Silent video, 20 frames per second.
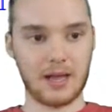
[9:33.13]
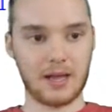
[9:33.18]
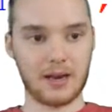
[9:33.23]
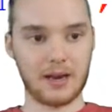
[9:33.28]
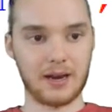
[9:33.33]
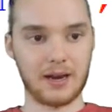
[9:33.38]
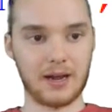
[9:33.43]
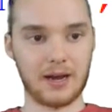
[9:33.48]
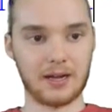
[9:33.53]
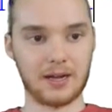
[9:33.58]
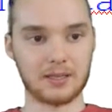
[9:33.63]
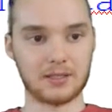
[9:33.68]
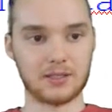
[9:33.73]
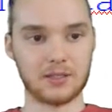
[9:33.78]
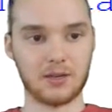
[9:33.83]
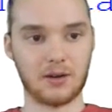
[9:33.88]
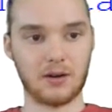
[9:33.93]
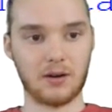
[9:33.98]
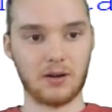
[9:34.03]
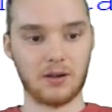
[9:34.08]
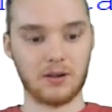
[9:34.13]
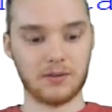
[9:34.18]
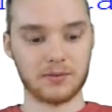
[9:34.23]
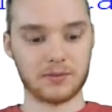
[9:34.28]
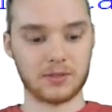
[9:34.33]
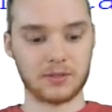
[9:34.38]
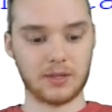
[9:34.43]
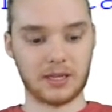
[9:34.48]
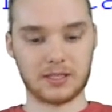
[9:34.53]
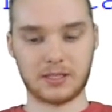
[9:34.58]
and not tall.
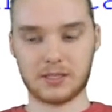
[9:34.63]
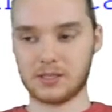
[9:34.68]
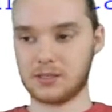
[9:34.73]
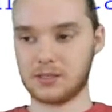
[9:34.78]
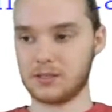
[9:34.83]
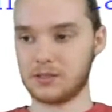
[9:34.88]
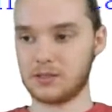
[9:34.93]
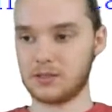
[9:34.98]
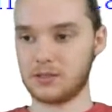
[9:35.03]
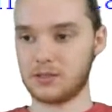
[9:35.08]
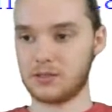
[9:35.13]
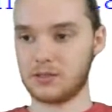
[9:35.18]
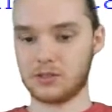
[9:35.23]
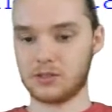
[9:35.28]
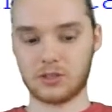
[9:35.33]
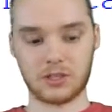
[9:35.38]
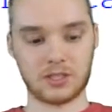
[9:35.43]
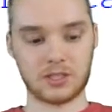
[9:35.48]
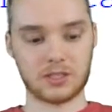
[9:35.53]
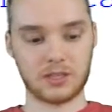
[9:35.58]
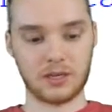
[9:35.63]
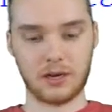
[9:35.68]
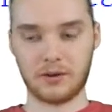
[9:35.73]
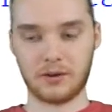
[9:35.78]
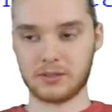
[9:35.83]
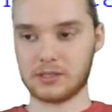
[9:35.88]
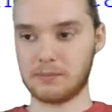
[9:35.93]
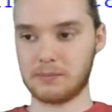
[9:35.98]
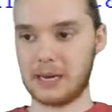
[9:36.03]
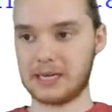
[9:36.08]
So that's just, you
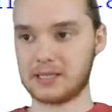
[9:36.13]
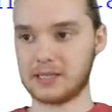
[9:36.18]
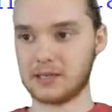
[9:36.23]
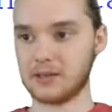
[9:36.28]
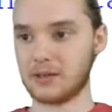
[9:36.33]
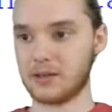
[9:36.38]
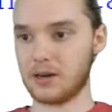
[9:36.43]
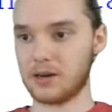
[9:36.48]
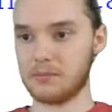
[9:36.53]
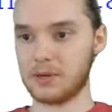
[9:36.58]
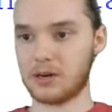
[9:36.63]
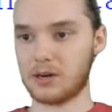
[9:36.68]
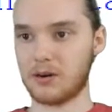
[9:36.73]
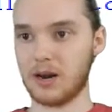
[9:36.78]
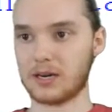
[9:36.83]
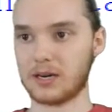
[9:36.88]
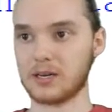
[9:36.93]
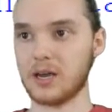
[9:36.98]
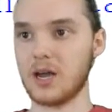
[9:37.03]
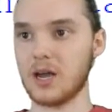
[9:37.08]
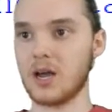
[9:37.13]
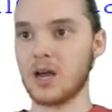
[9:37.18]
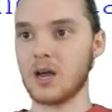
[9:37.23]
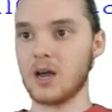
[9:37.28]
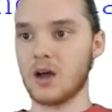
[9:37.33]
know, semantically going to be correct.